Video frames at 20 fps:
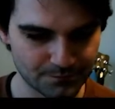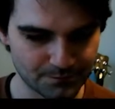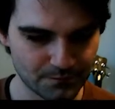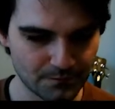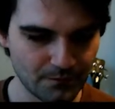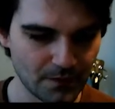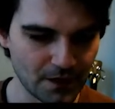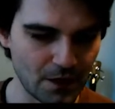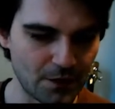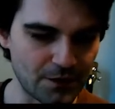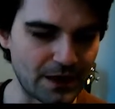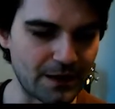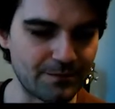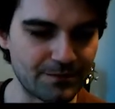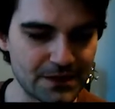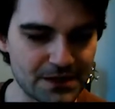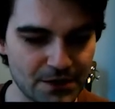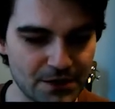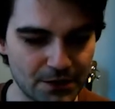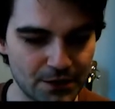Okay,
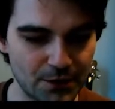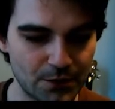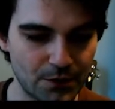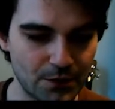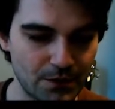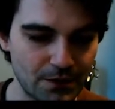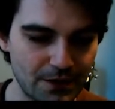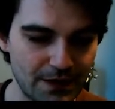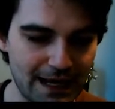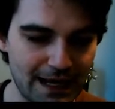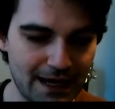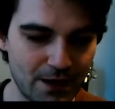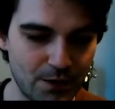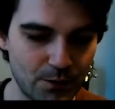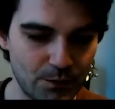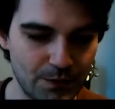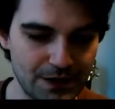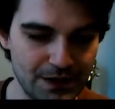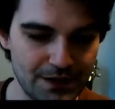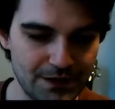so now
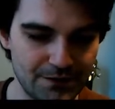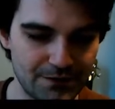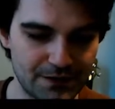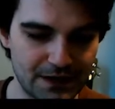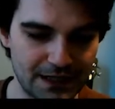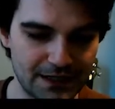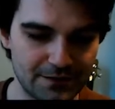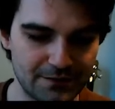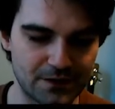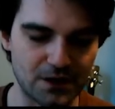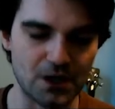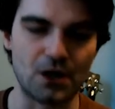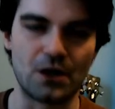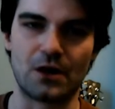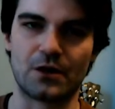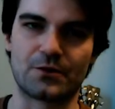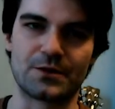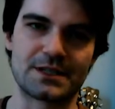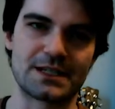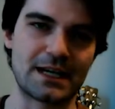we've kind of
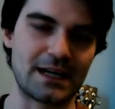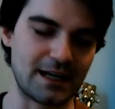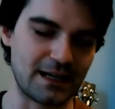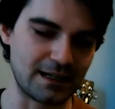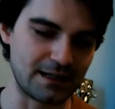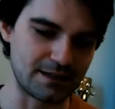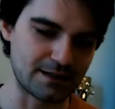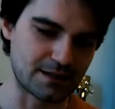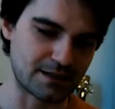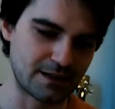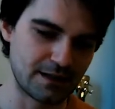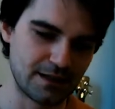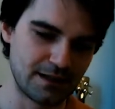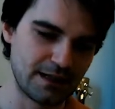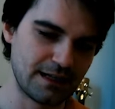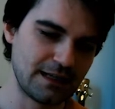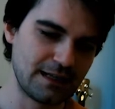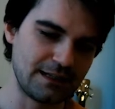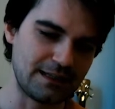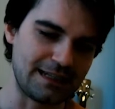concretized
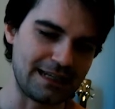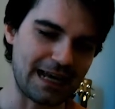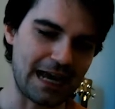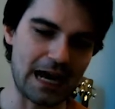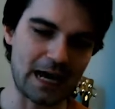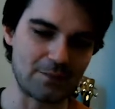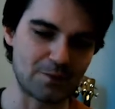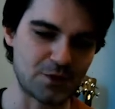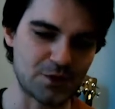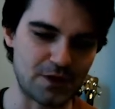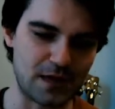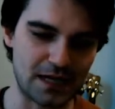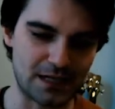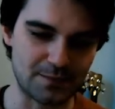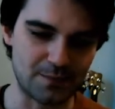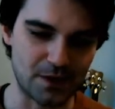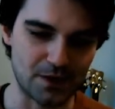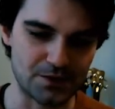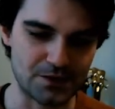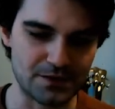the abstract
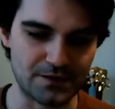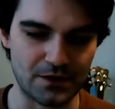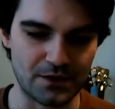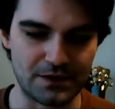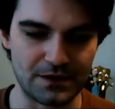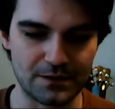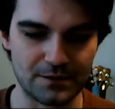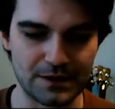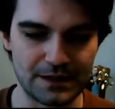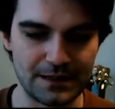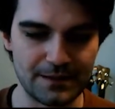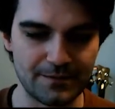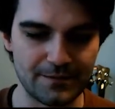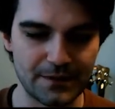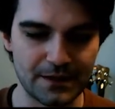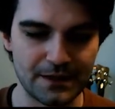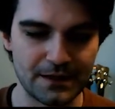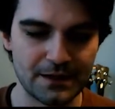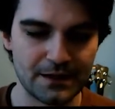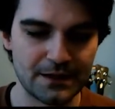parts of our theory,
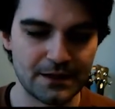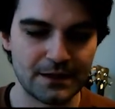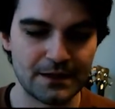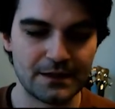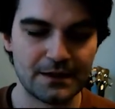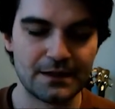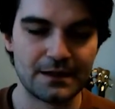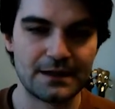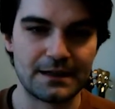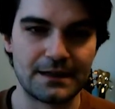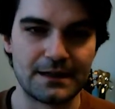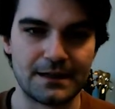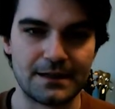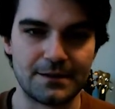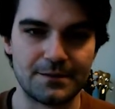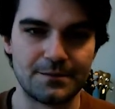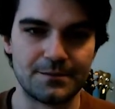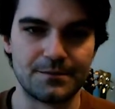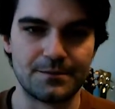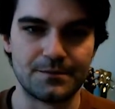
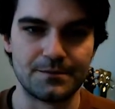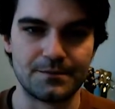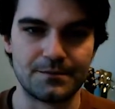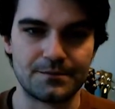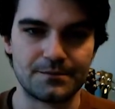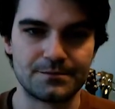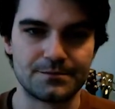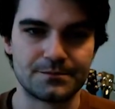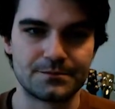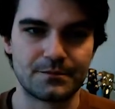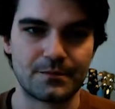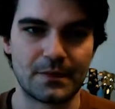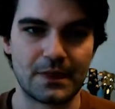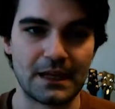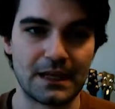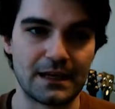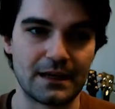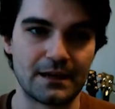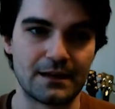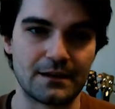and
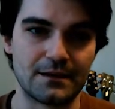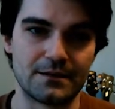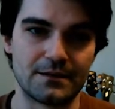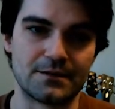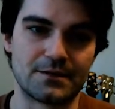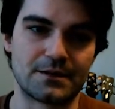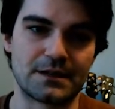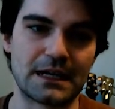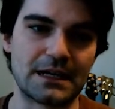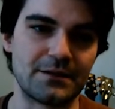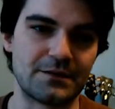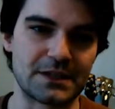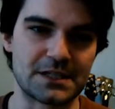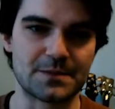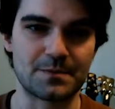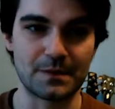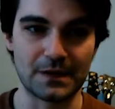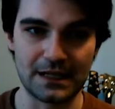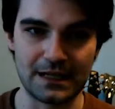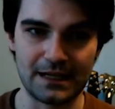kind of
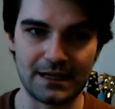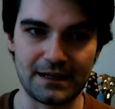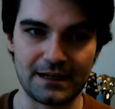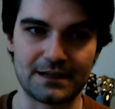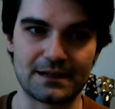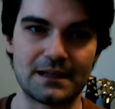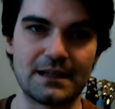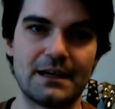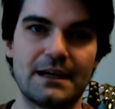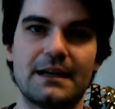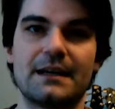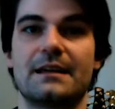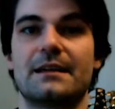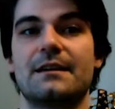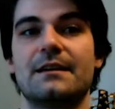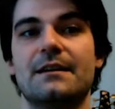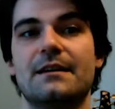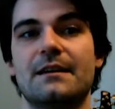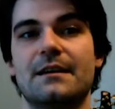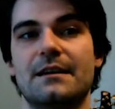explained, like,
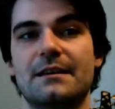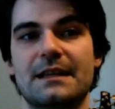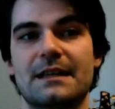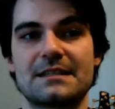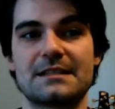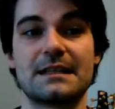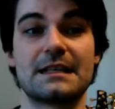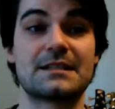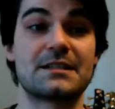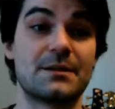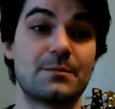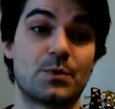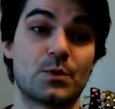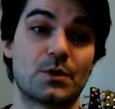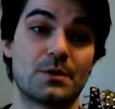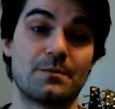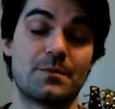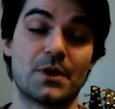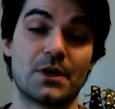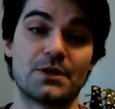that's an
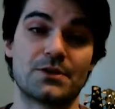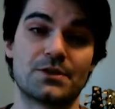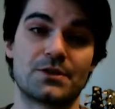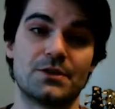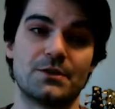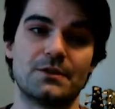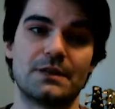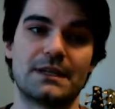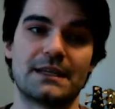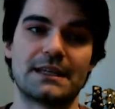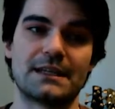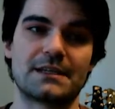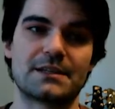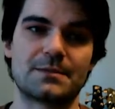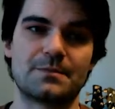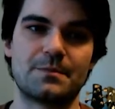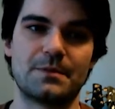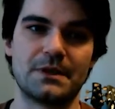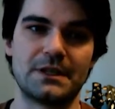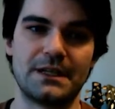important part too, like
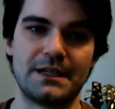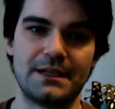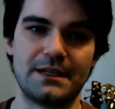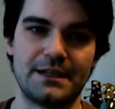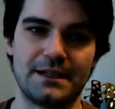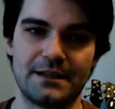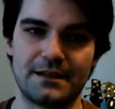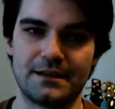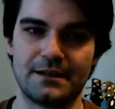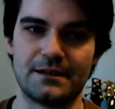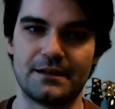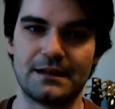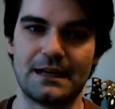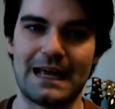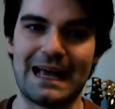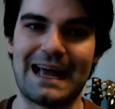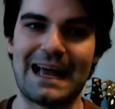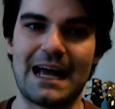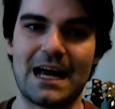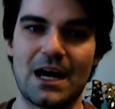explaining
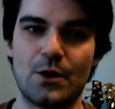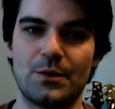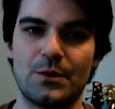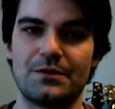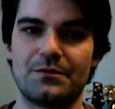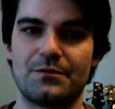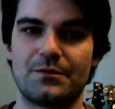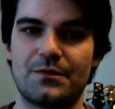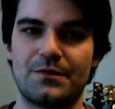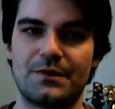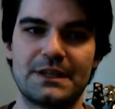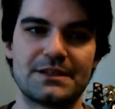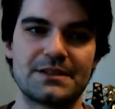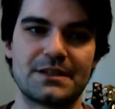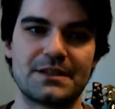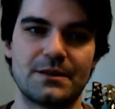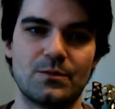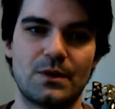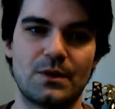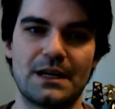how it fits
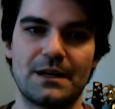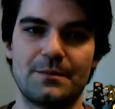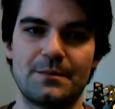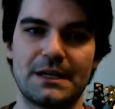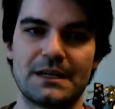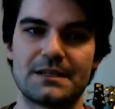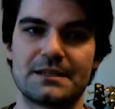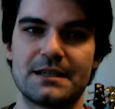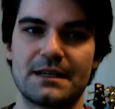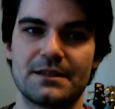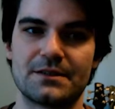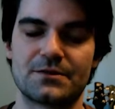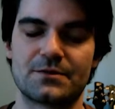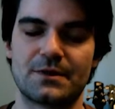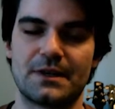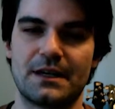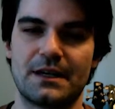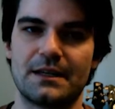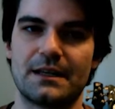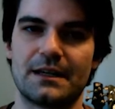and why it makes sense,
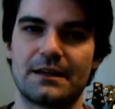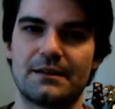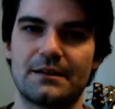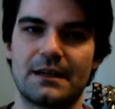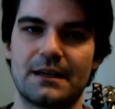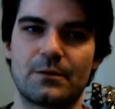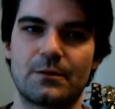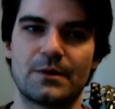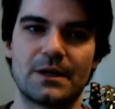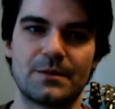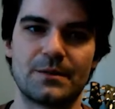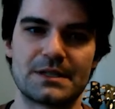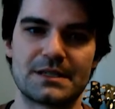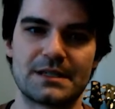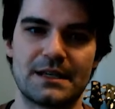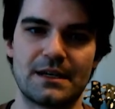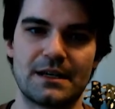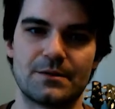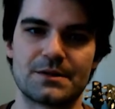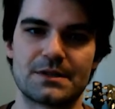right? Like what I was
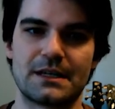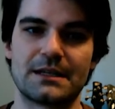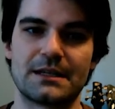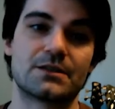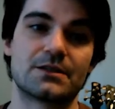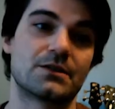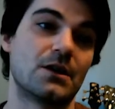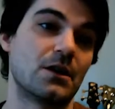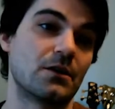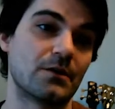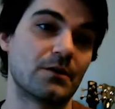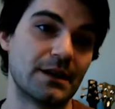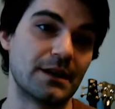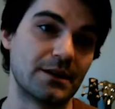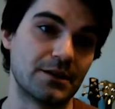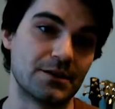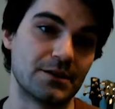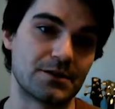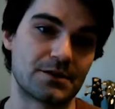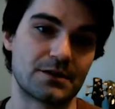saying was, like,
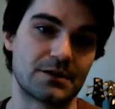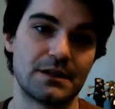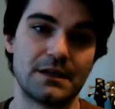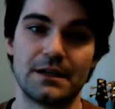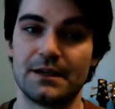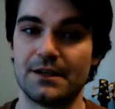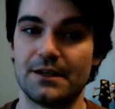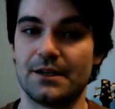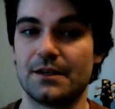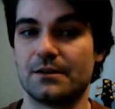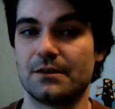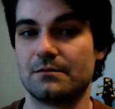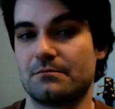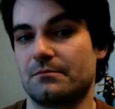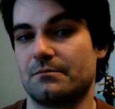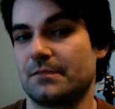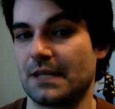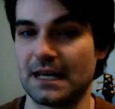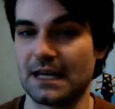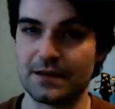songwriters,
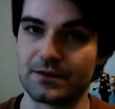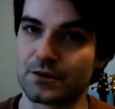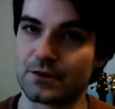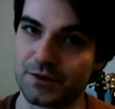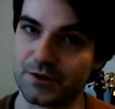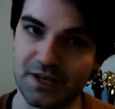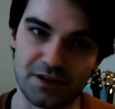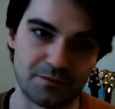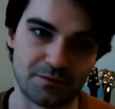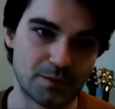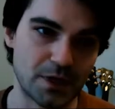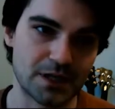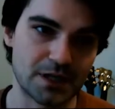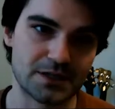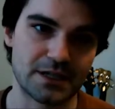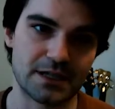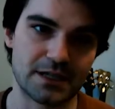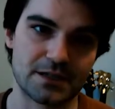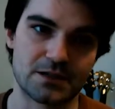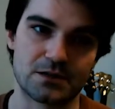they have a creative
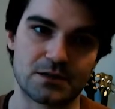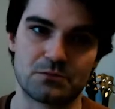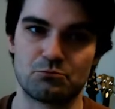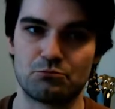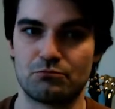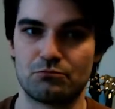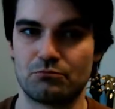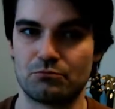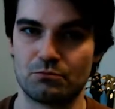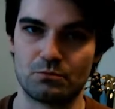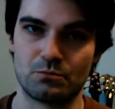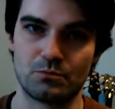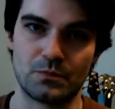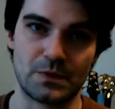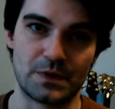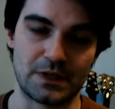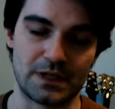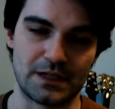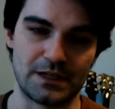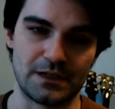process,
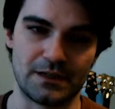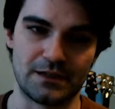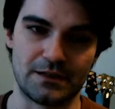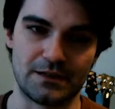they